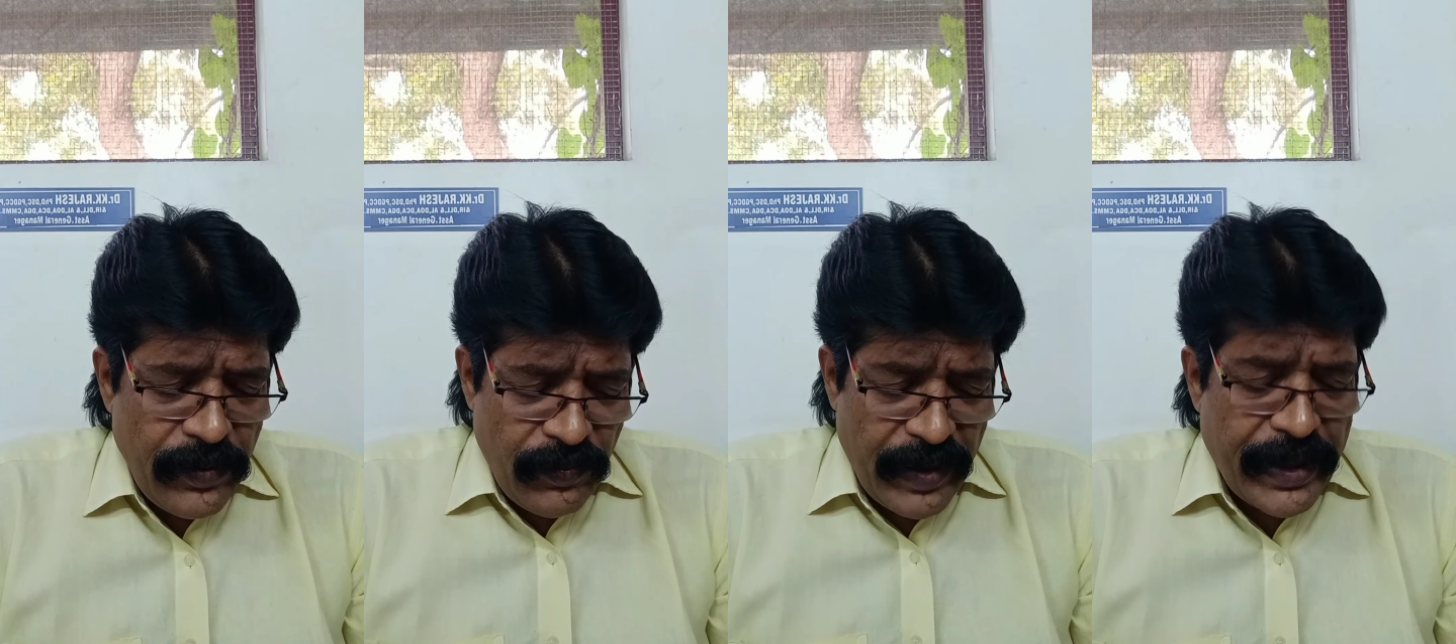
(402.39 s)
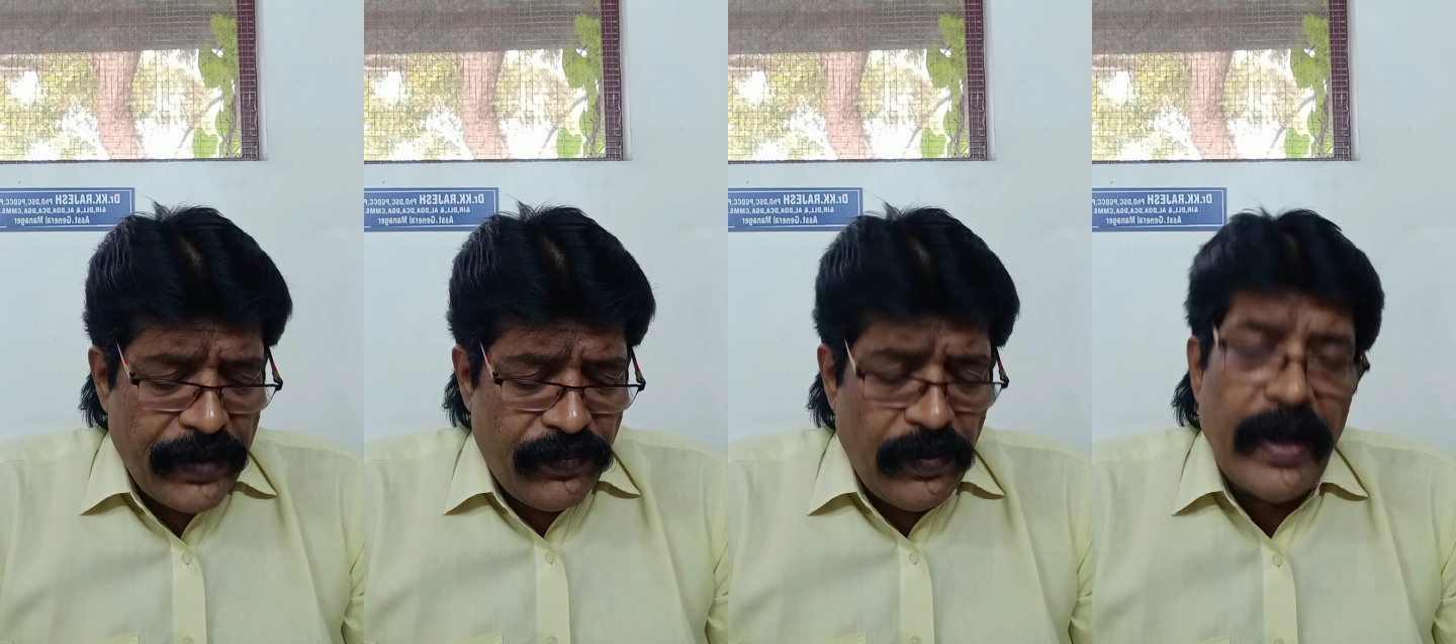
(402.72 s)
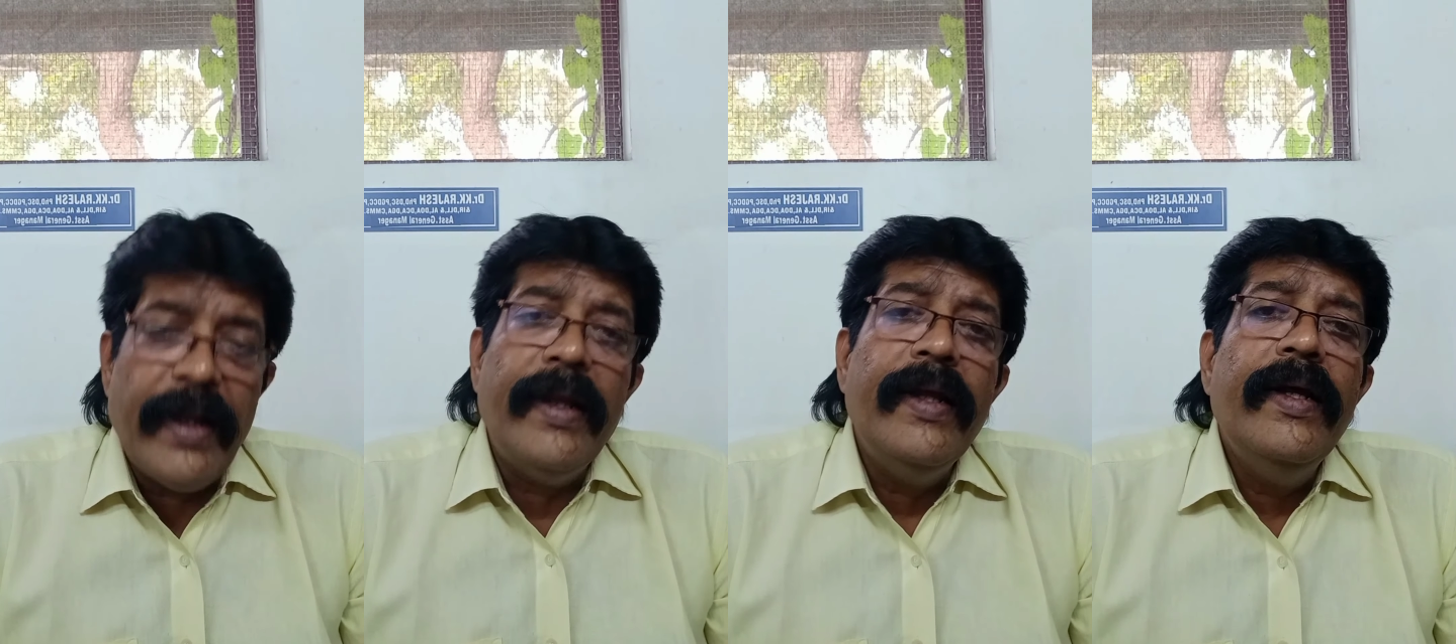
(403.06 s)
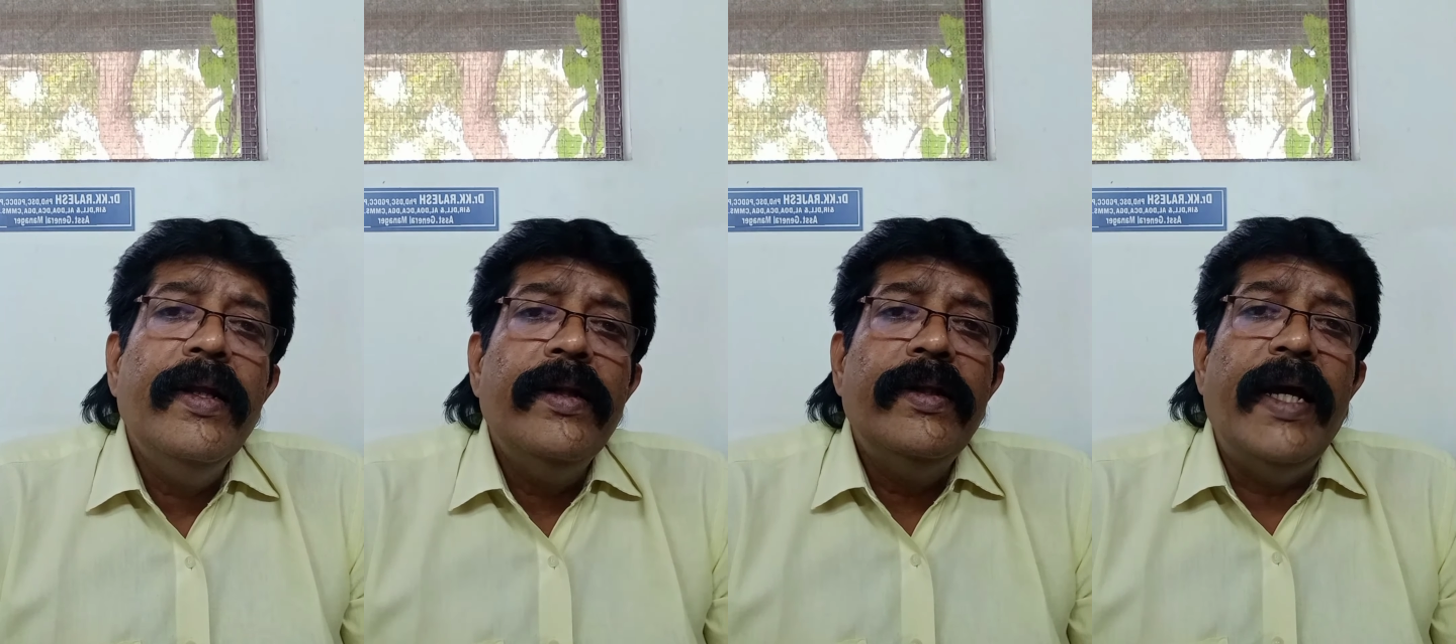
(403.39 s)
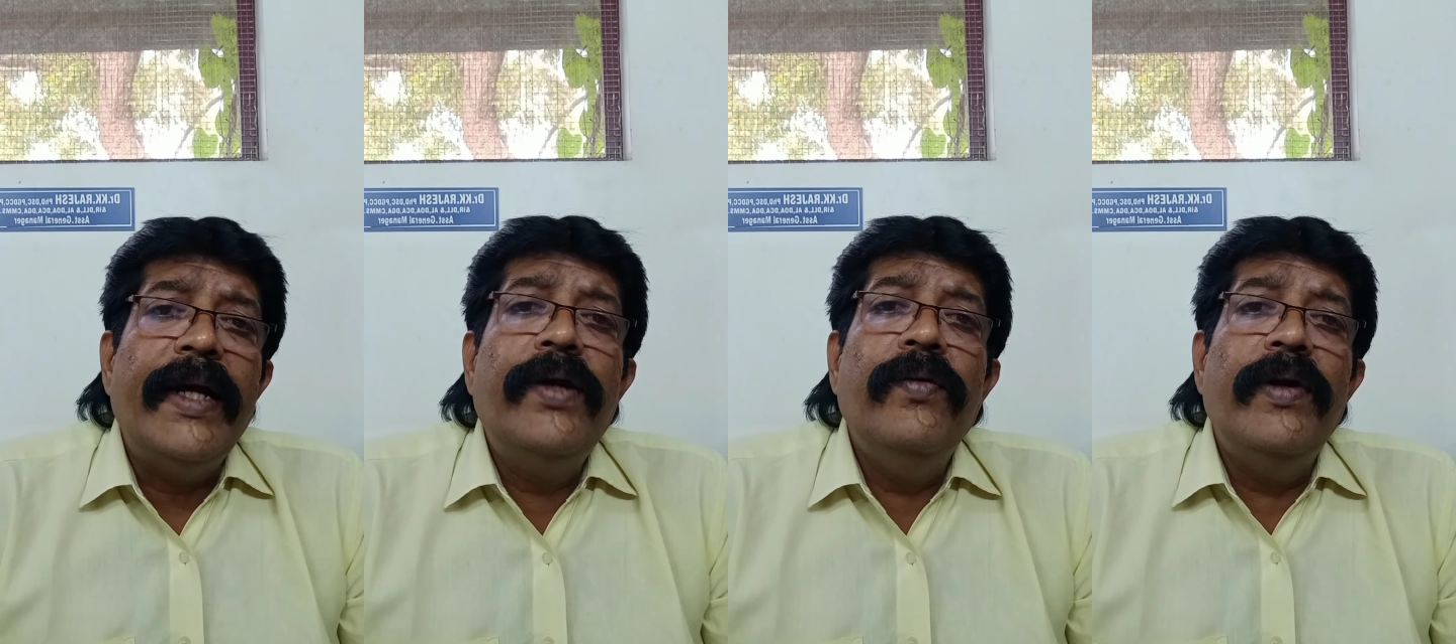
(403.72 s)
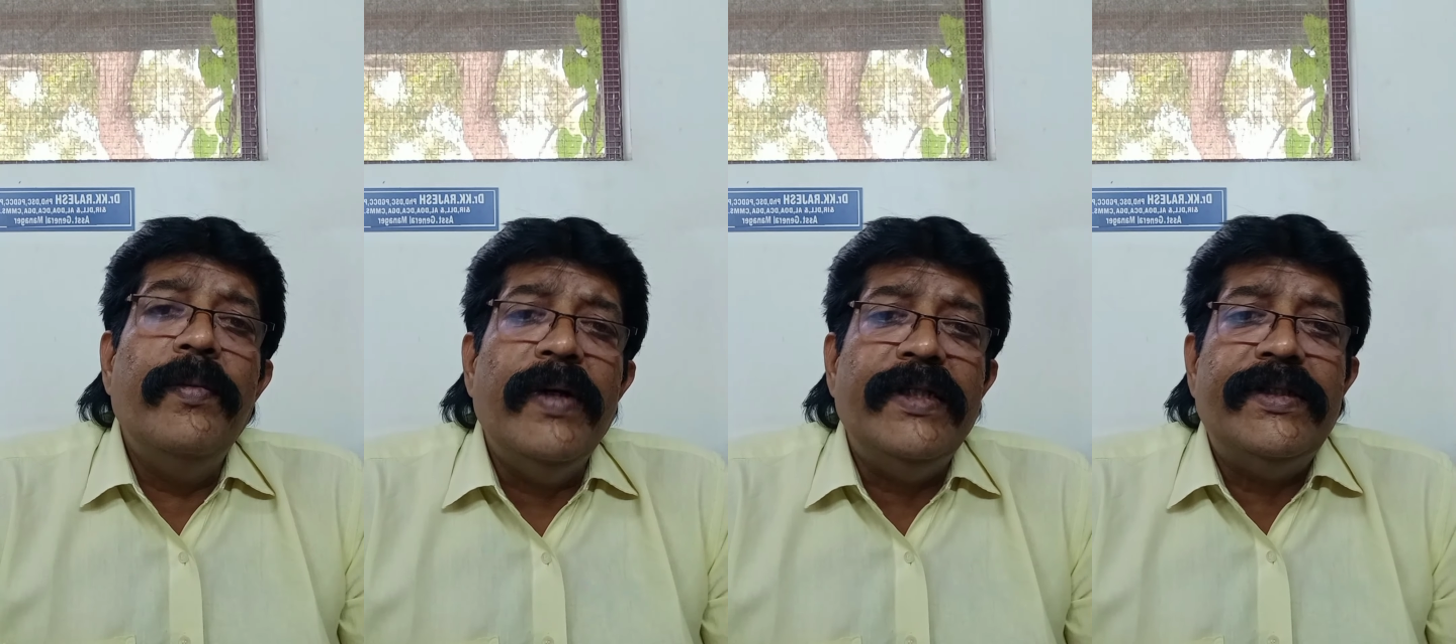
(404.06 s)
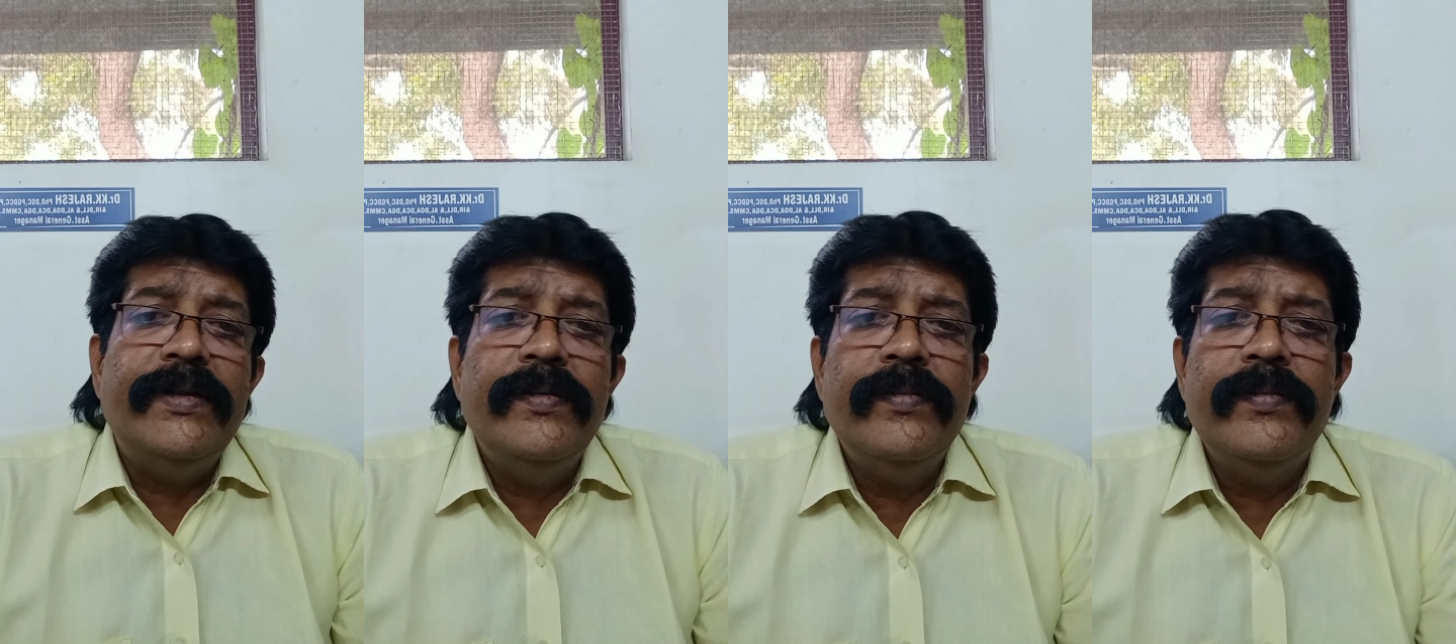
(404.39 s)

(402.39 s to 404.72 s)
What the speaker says: wonderfully. Thank you very much.